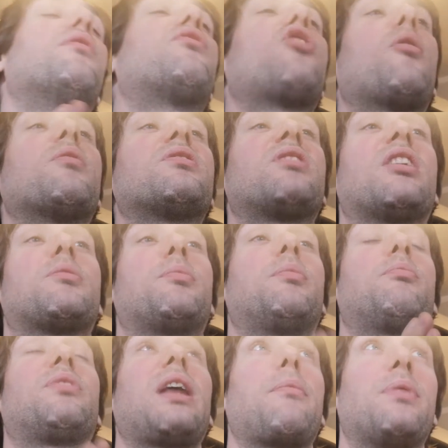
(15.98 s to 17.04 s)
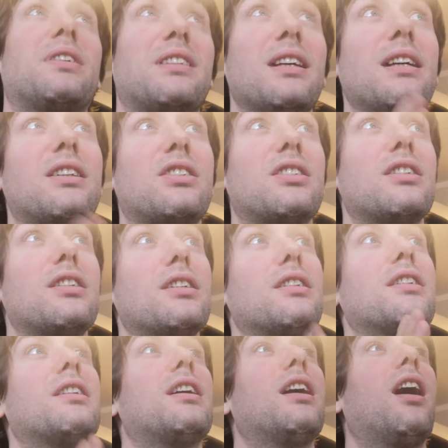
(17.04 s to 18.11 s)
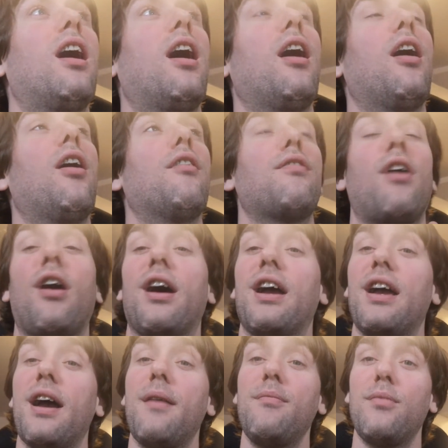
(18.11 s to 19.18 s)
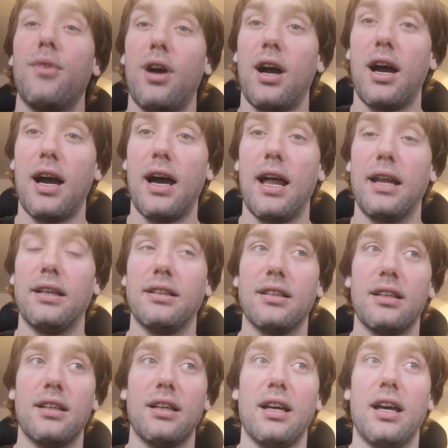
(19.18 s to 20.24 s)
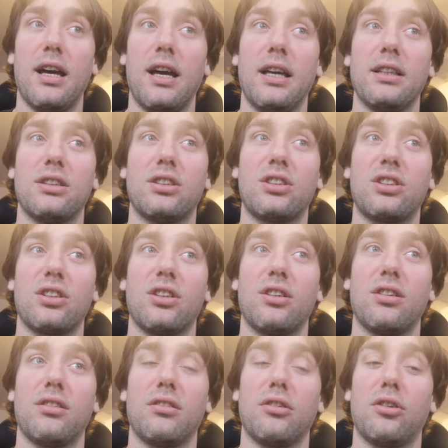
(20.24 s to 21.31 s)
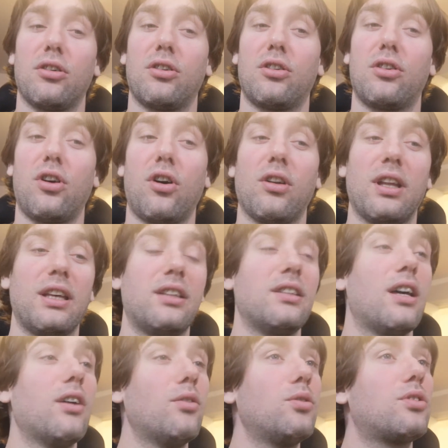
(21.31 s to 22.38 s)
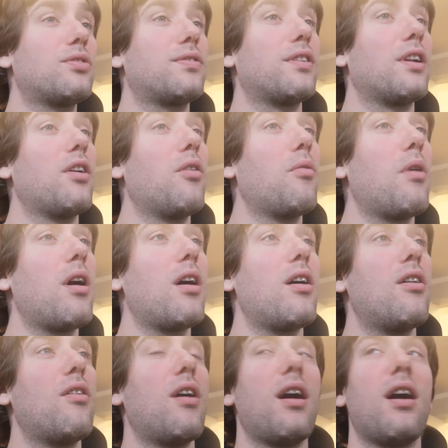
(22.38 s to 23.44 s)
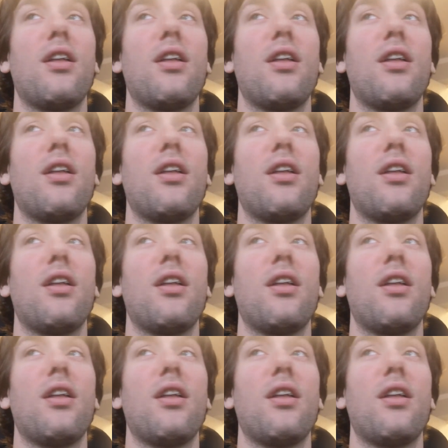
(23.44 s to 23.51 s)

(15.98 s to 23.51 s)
with Thomas Depisic of IAM and his colleague Nils for a little while.